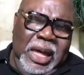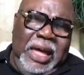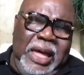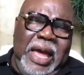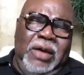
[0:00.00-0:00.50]

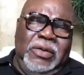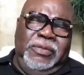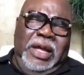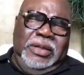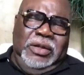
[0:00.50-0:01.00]
And out of
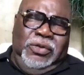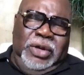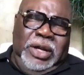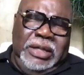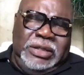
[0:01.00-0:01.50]
that, the
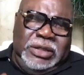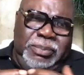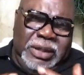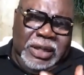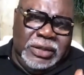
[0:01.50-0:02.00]
creation
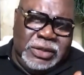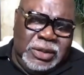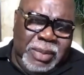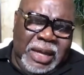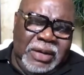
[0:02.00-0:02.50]
begins
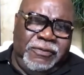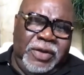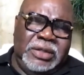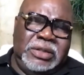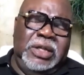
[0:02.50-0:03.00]
to
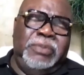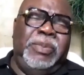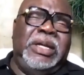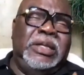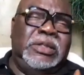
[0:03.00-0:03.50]
manifest and
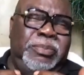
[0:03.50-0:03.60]
begins to